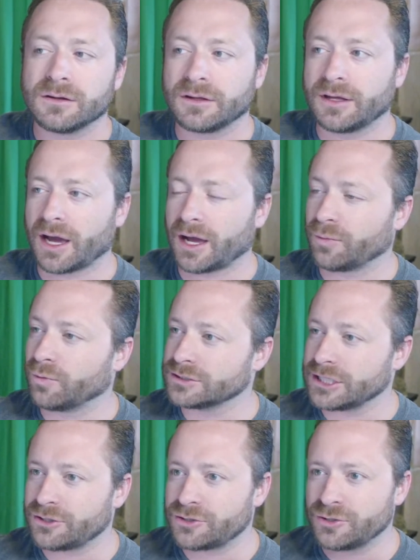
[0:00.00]
God,
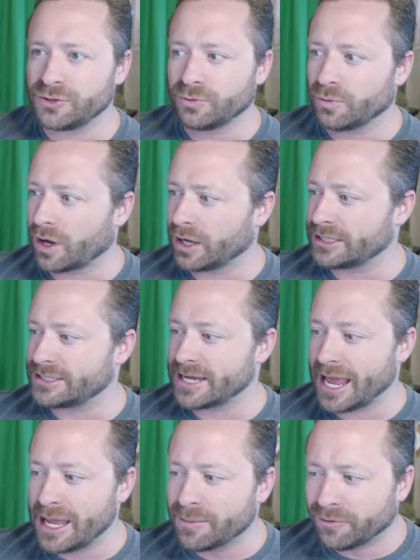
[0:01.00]
was it a
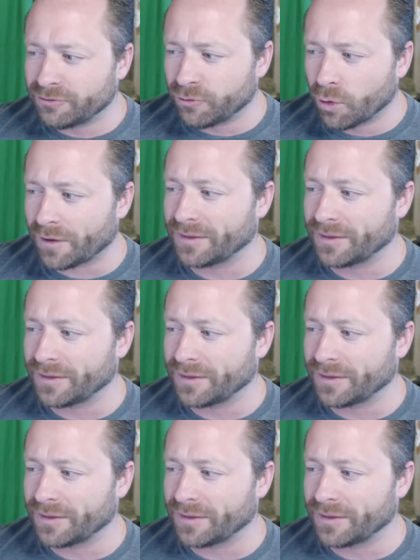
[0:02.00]
day before?